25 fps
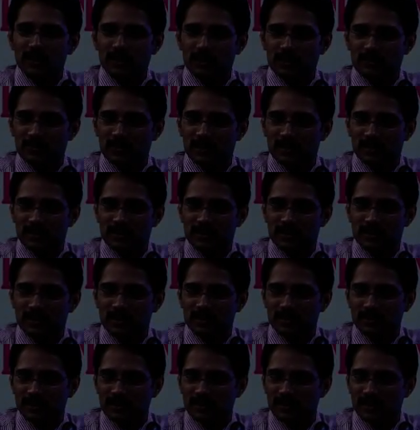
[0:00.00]
invention,
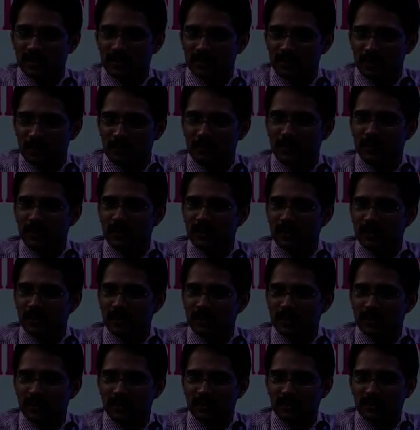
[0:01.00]
your patented
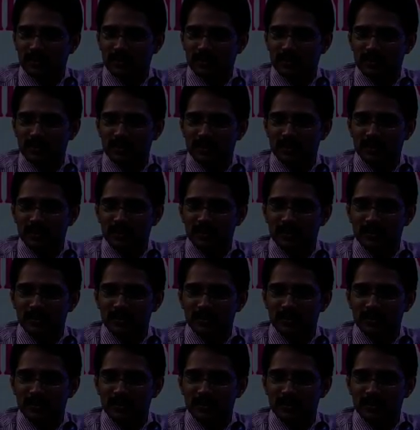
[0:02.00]
technology,